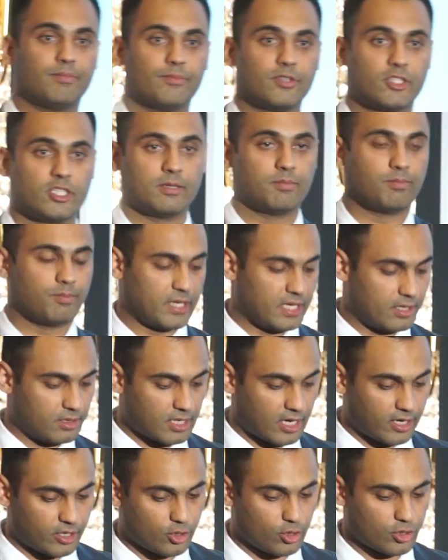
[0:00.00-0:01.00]
She'd been
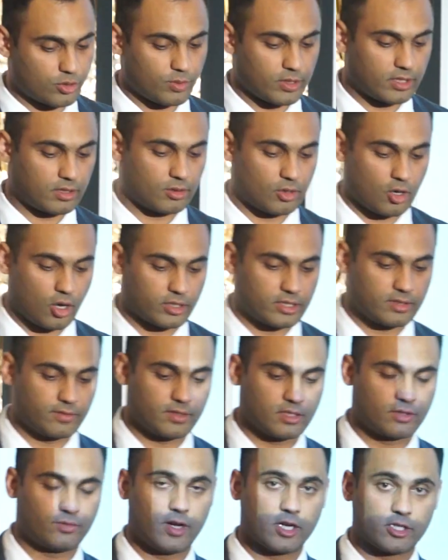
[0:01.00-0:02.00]
diagnosed with cognitive
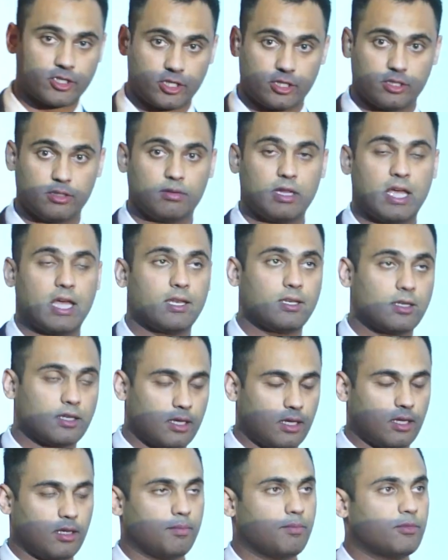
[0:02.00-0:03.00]
dysfunction
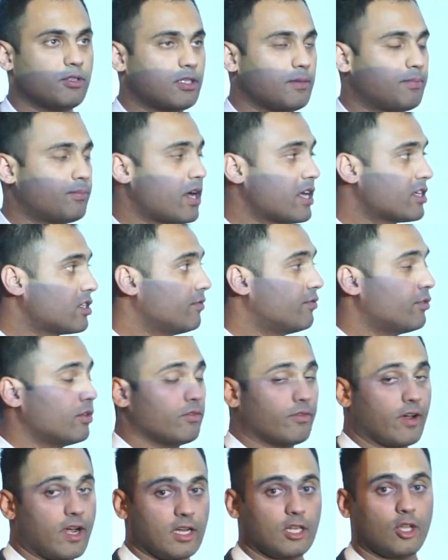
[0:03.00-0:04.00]
and depression for
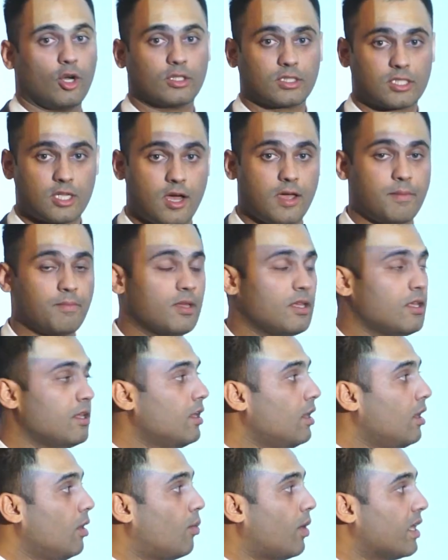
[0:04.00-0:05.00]
a very long time,
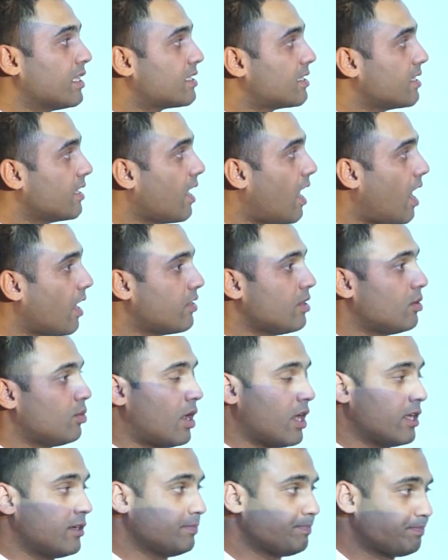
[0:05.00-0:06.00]
whilst the other
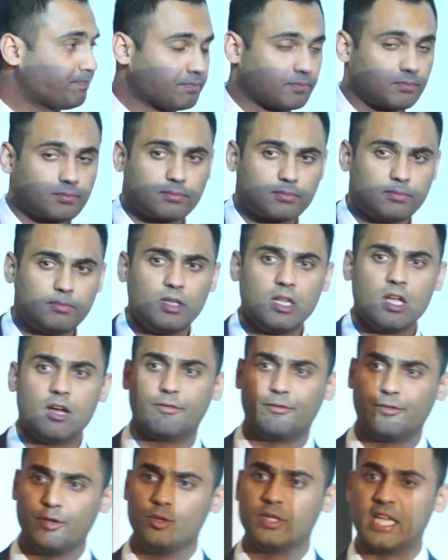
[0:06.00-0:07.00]
one, a
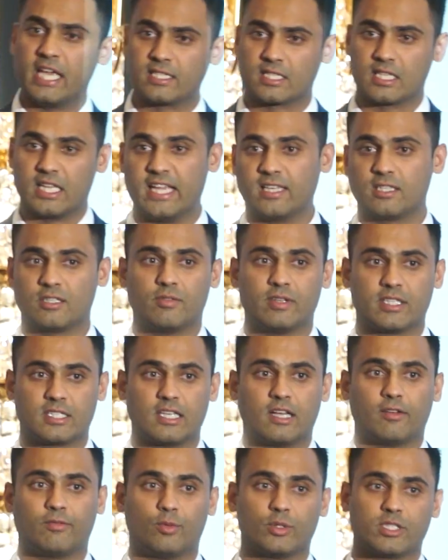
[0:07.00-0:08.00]
few days later
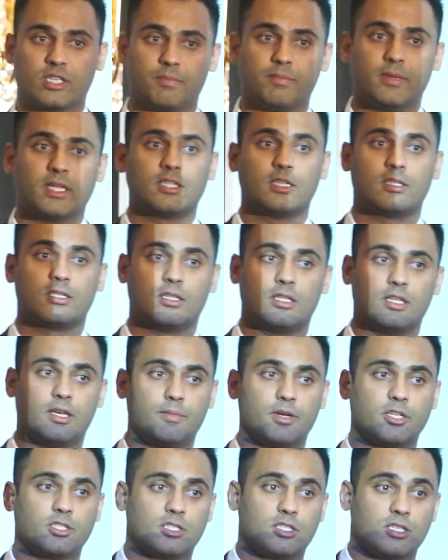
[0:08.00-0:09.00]
itself, was admitted to the
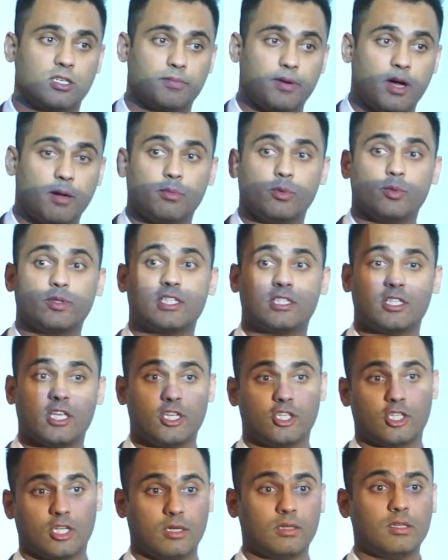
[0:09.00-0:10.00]
emergency department with
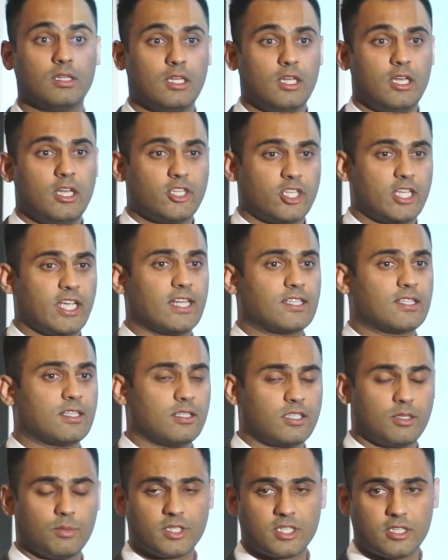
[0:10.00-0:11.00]
seizure.
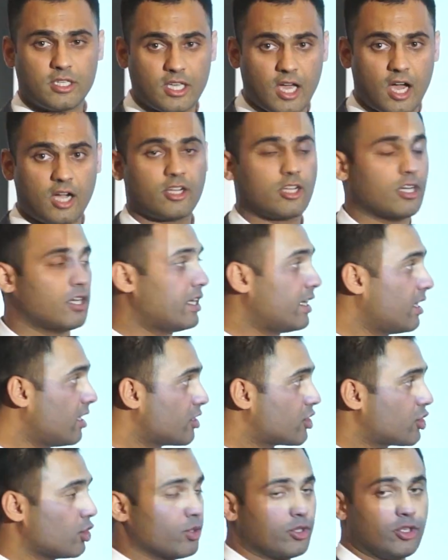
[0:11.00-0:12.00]
She was a young girl, and
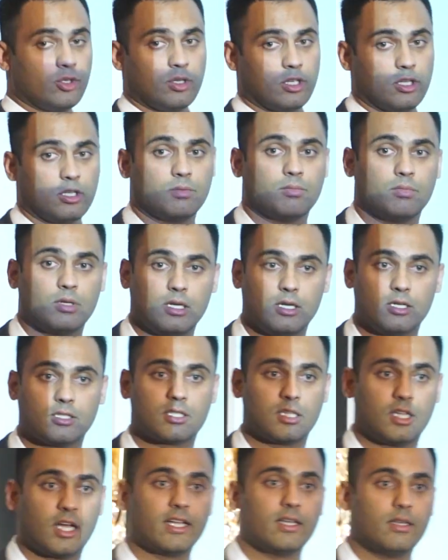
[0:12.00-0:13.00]
I'll show you her
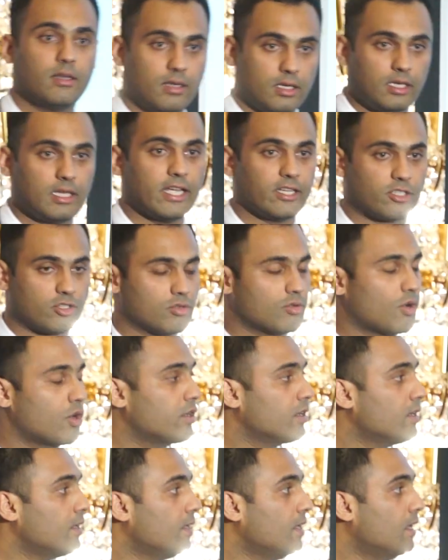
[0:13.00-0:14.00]
slide later
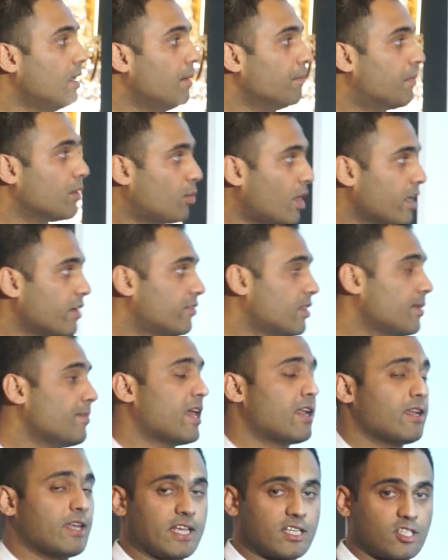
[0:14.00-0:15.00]
on. But one of them had an